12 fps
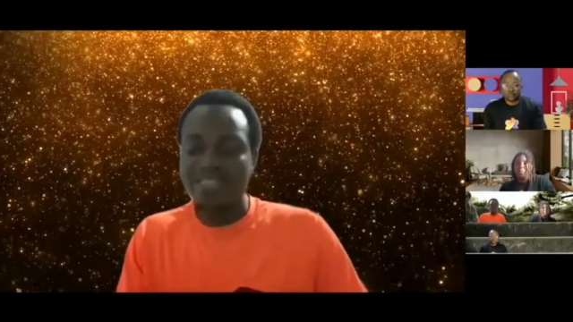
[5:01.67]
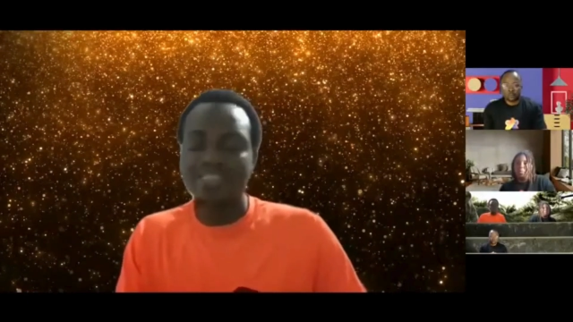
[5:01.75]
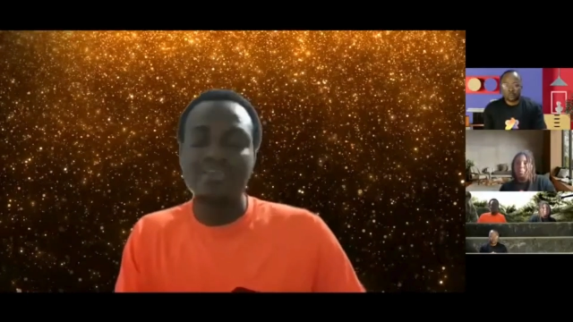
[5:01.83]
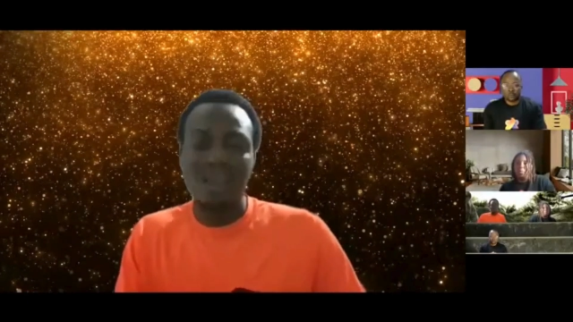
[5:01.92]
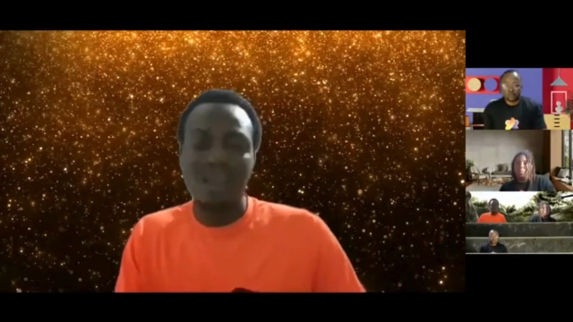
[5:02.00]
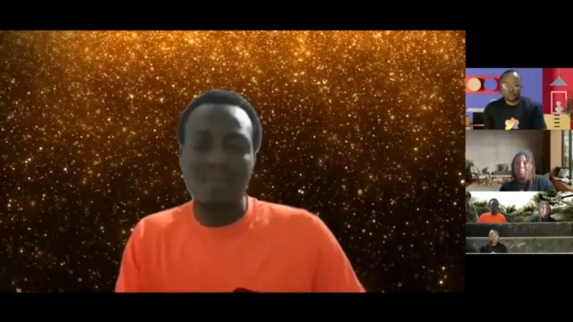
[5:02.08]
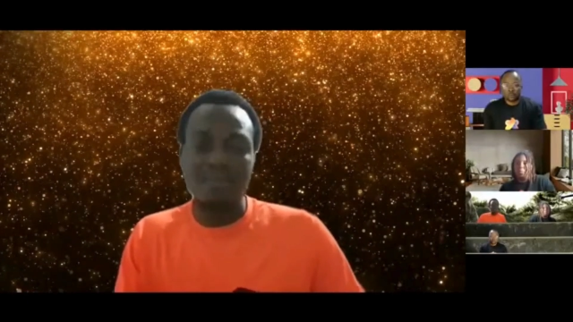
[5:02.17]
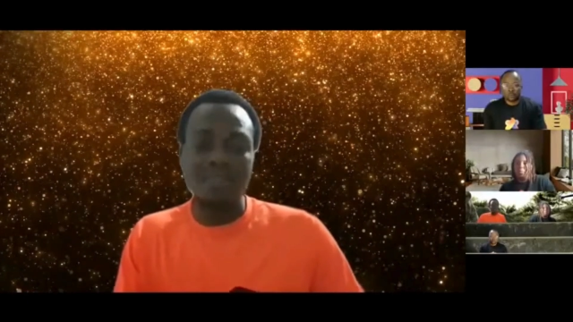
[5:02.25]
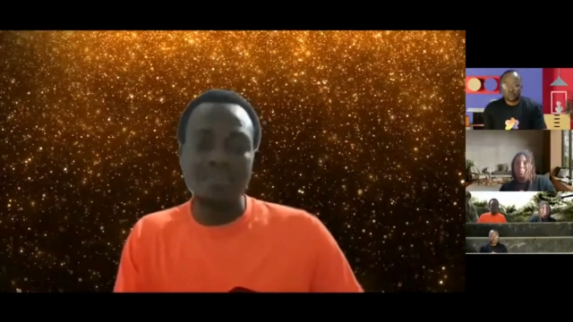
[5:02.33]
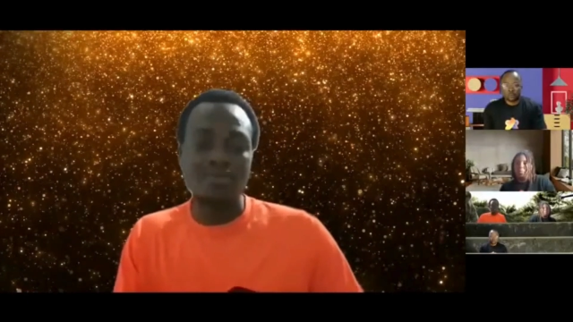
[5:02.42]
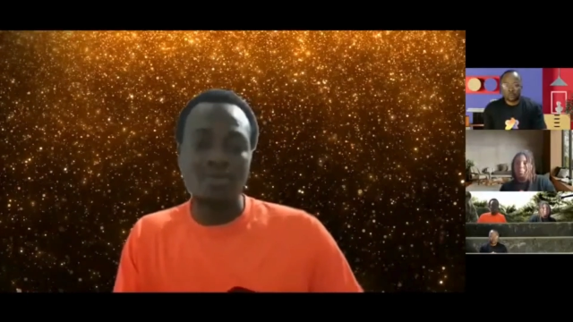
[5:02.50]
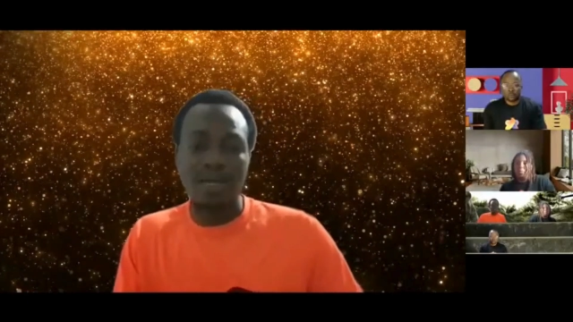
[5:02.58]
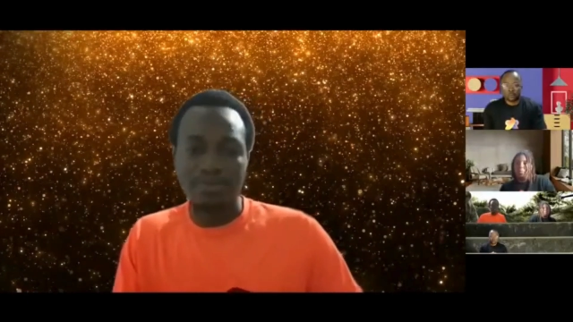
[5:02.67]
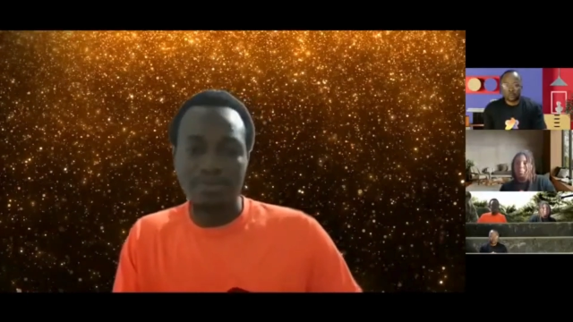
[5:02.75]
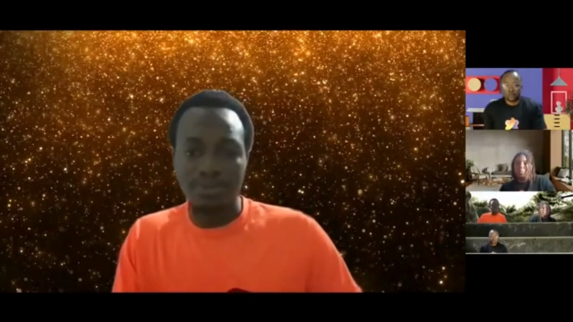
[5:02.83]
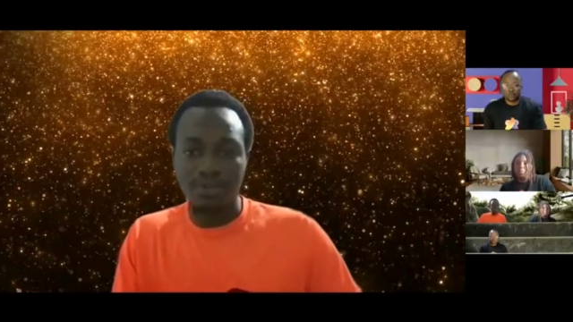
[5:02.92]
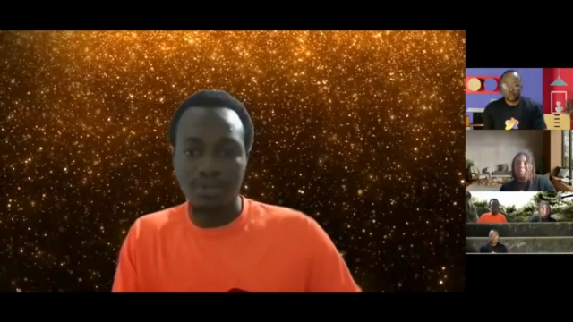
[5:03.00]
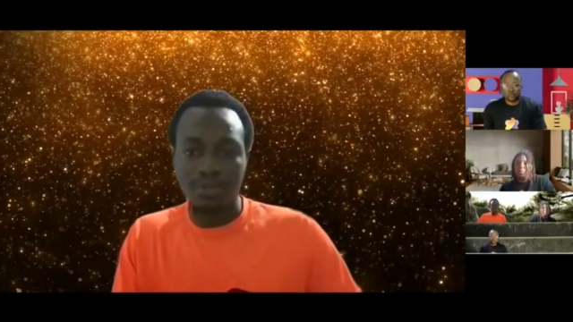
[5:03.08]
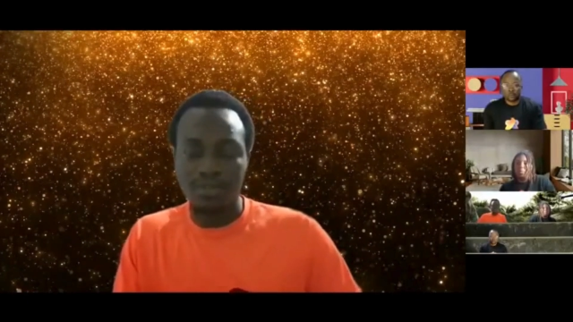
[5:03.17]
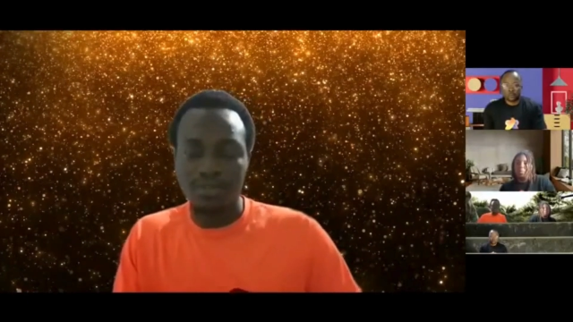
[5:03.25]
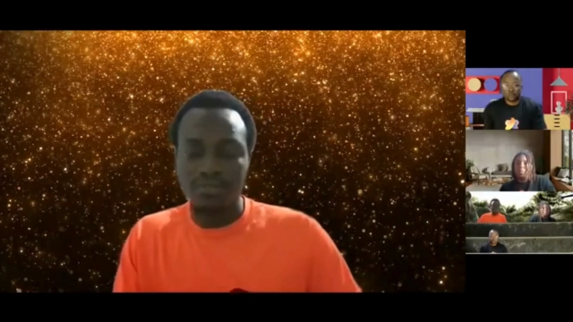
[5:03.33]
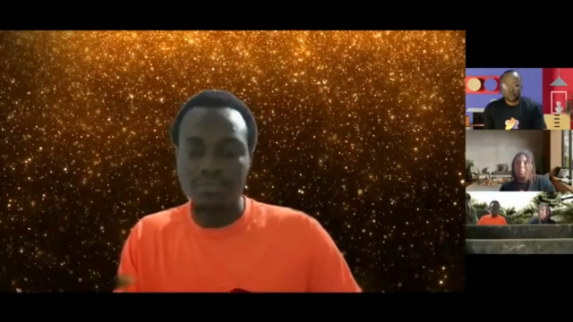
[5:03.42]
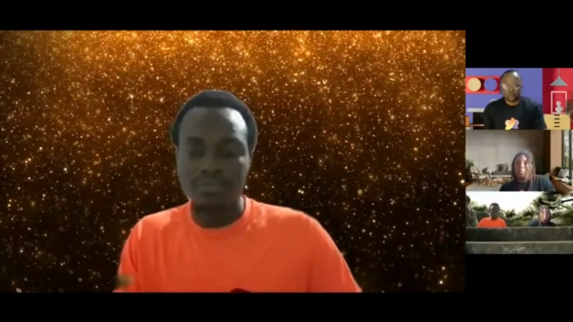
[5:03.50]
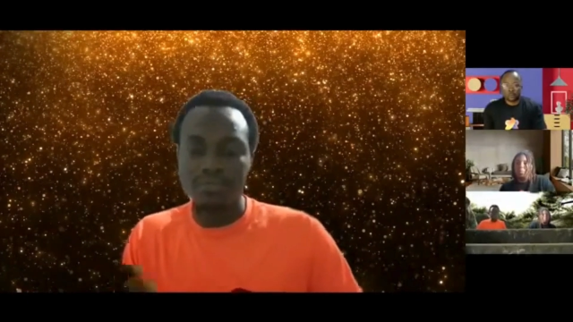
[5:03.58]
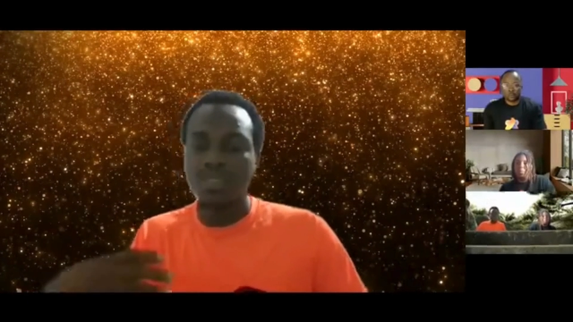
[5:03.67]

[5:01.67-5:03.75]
ask if you have a particular product,